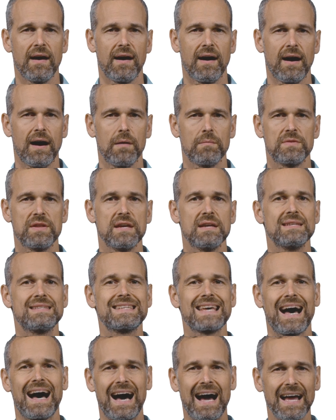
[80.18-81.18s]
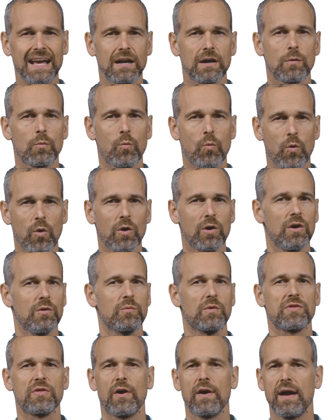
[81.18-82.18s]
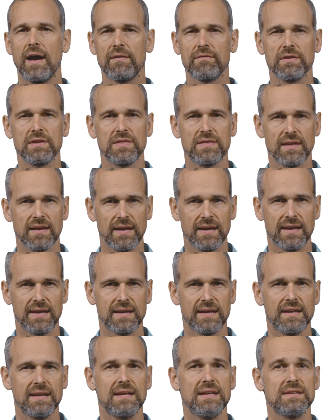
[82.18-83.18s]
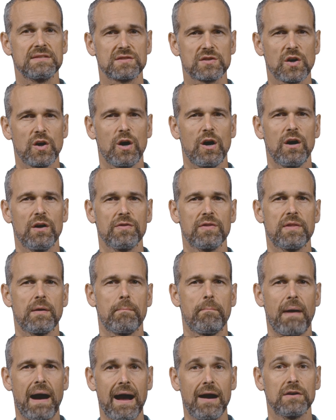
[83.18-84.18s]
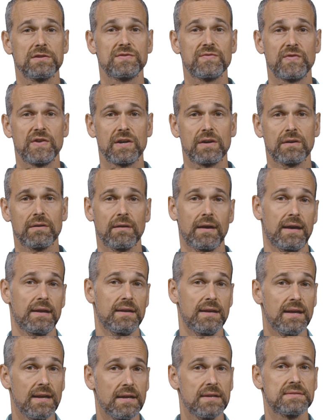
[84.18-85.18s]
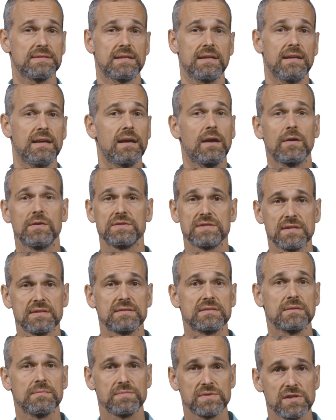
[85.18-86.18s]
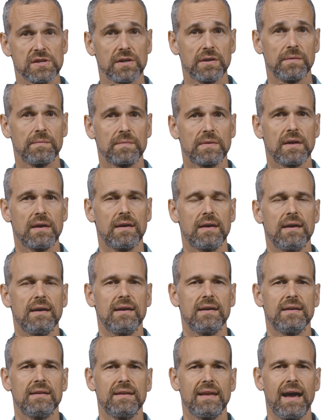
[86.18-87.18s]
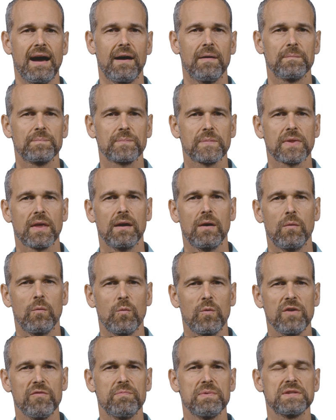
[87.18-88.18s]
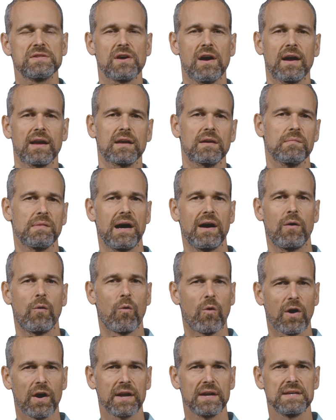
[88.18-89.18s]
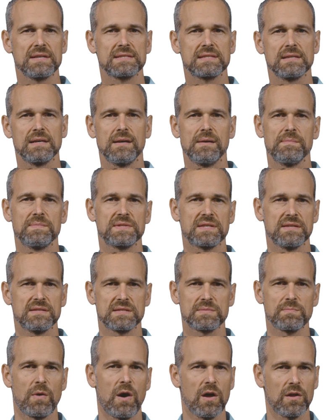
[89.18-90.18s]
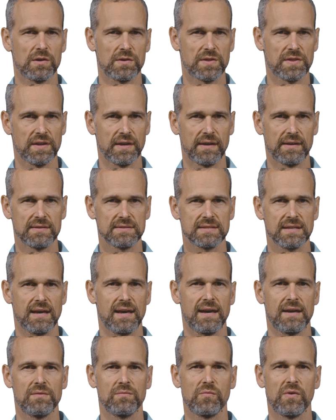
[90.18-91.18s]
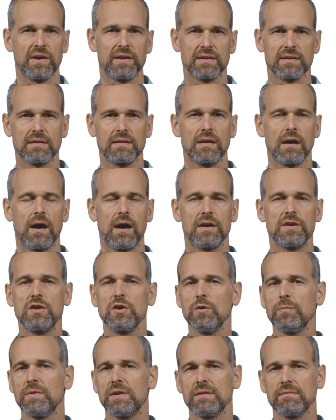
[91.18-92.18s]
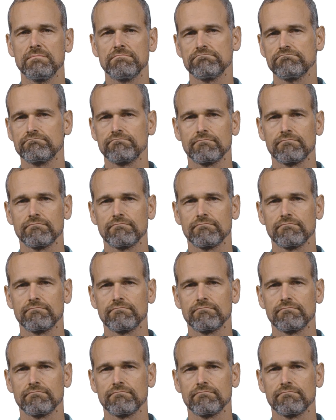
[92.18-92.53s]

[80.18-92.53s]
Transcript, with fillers: Uh, the entire world with everything in it is called the biosphere, and it is an ecosystem too. Now, we've been talking about organisms and smaller things, and when a human